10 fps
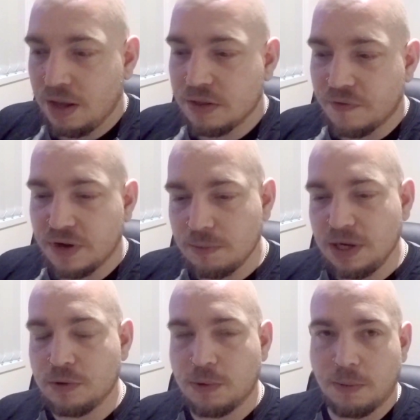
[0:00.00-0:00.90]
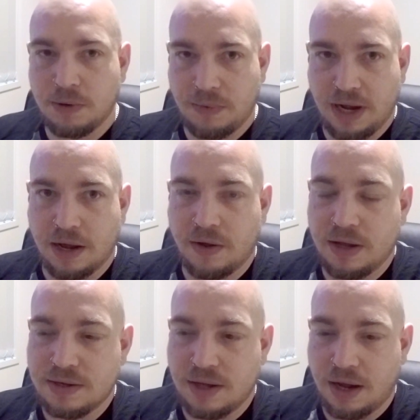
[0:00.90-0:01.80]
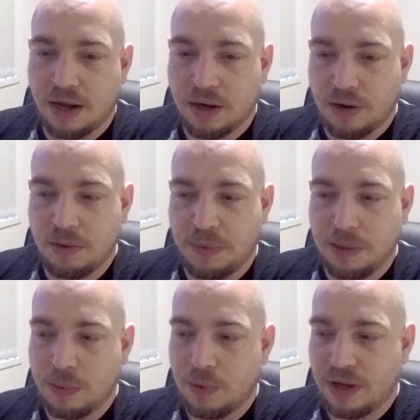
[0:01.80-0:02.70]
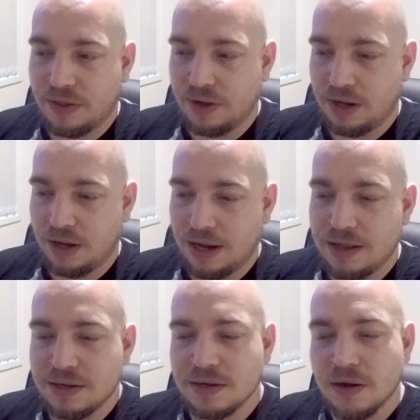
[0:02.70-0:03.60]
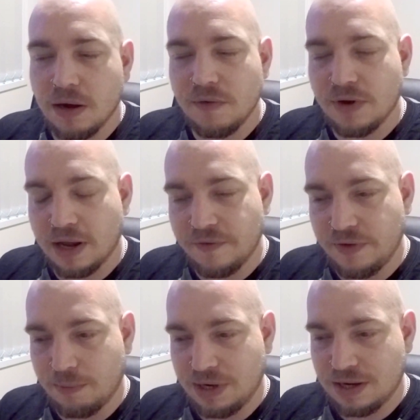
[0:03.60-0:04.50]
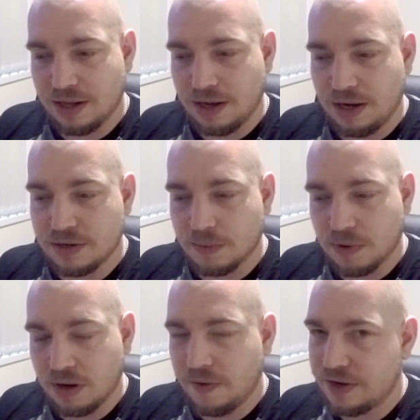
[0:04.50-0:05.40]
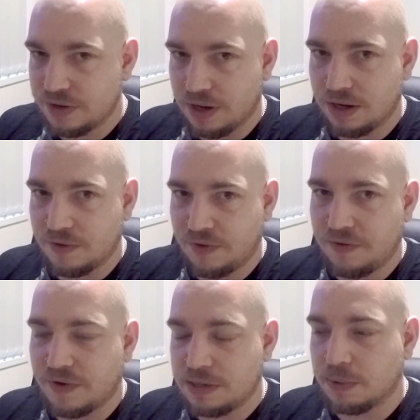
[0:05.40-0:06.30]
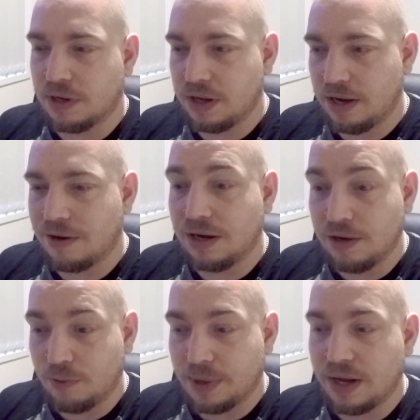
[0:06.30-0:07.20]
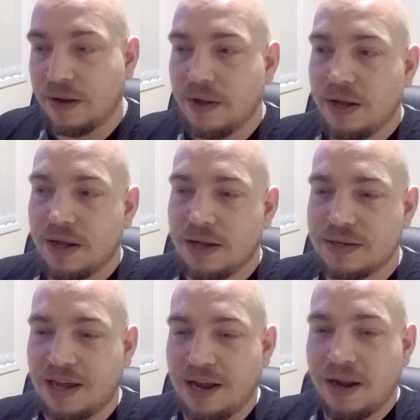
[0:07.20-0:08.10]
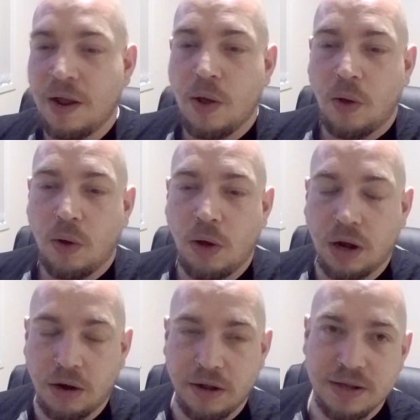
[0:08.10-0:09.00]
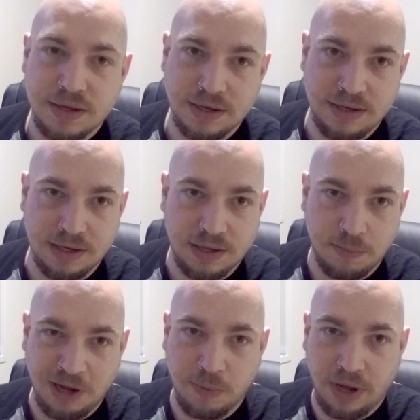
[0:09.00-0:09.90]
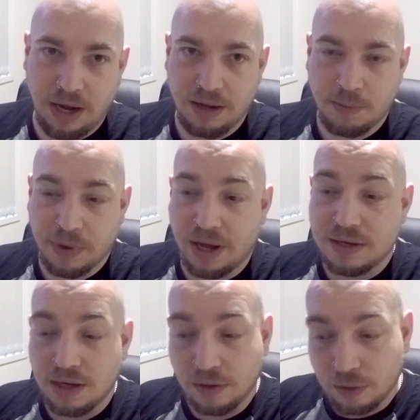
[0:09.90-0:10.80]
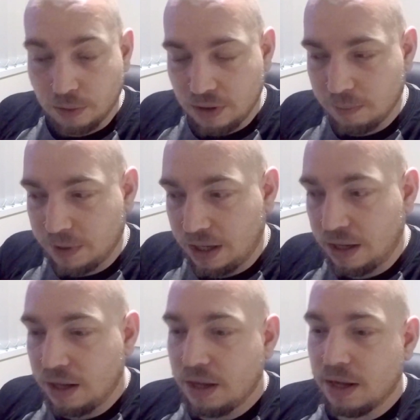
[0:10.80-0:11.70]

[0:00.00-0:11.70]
The fundamental problem now is that a lot of people are thinking, and this is kind of an unfair mentality, so I'm kind of actually going to defend Facebook here a little bit, is that a lot of the success that people had in the past, including me,